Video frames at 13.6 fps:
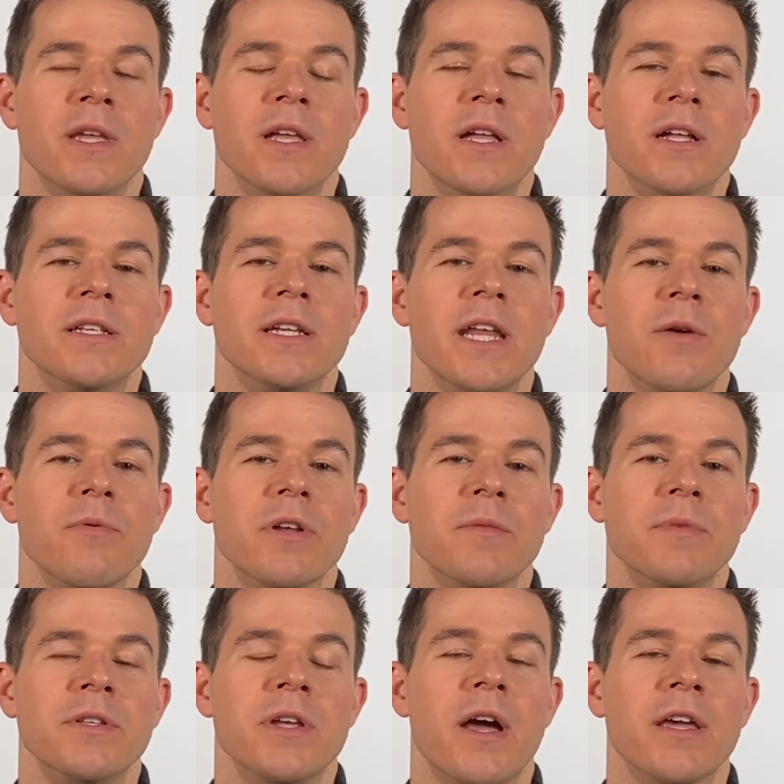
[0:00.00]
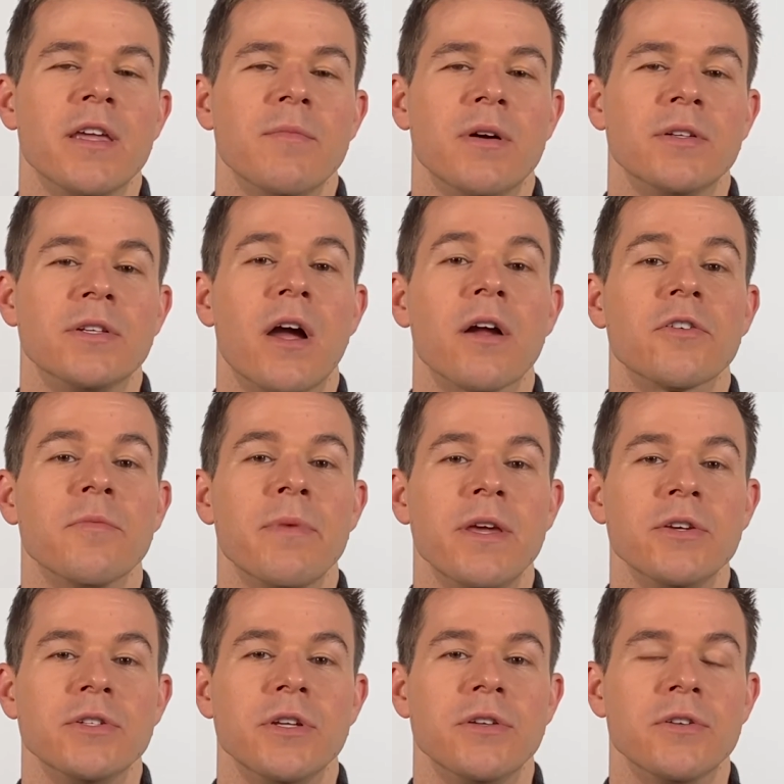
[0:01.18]
Today we're going to be talking about
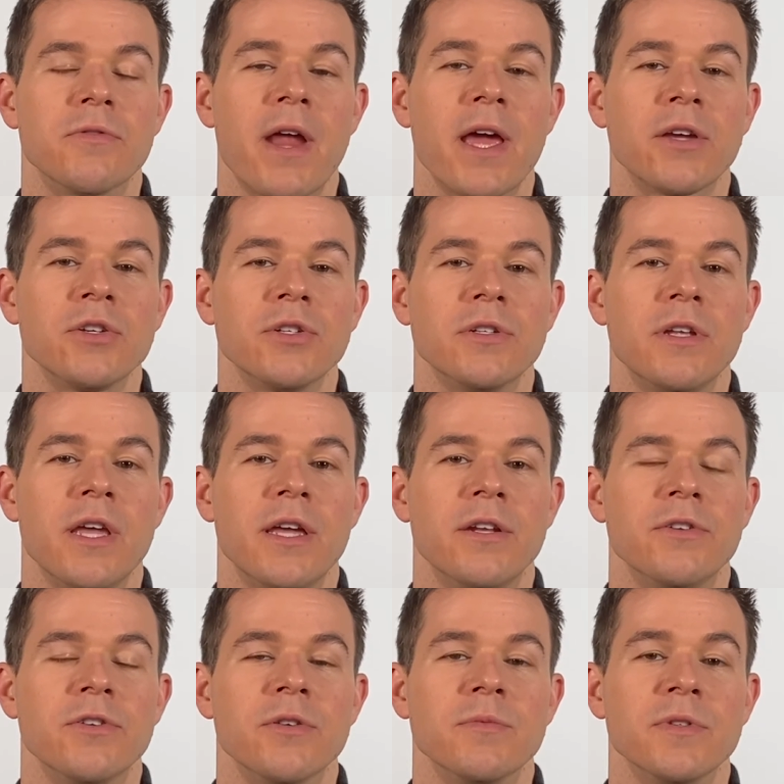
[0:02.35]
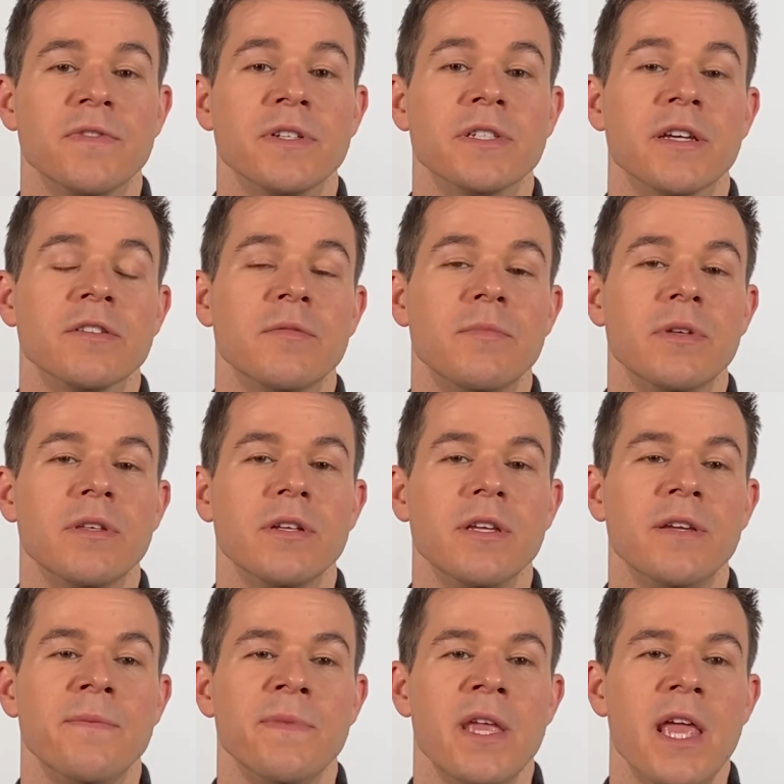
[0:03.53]
doctor-patient interaction and in terms of accessibility,
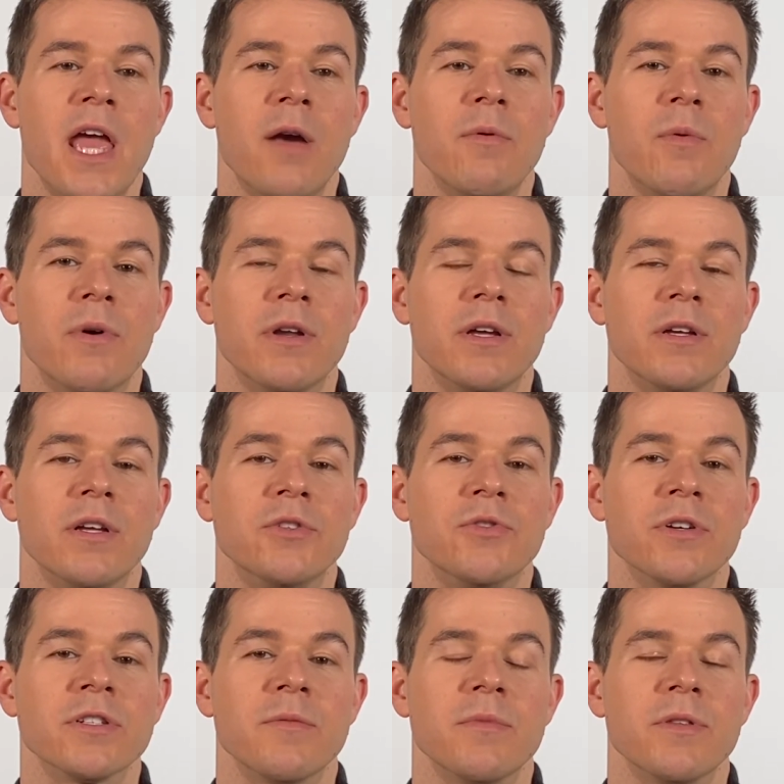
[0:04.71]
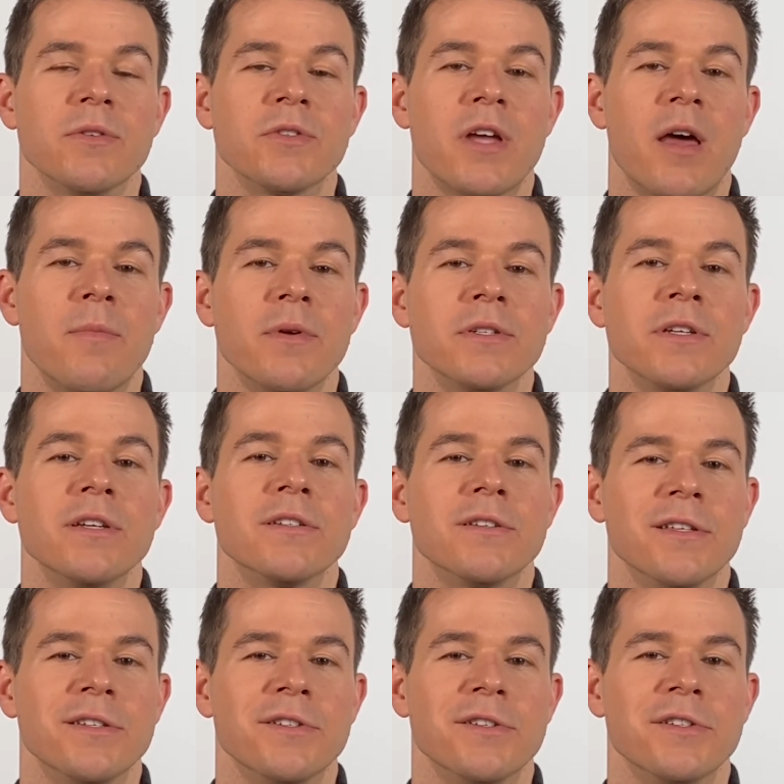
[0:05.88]
and we want to address some of those topics, so
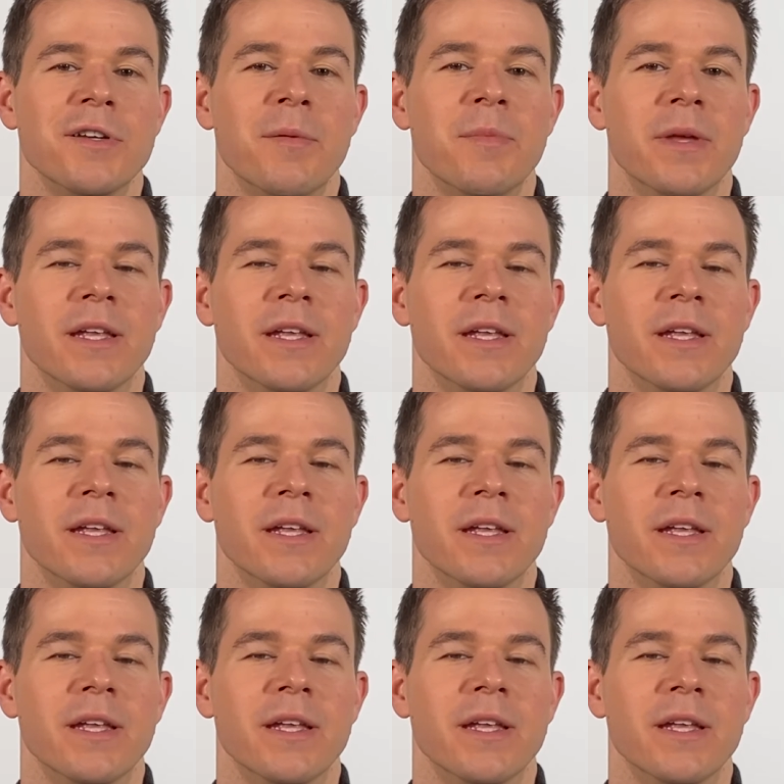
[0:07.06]
let's just jump in.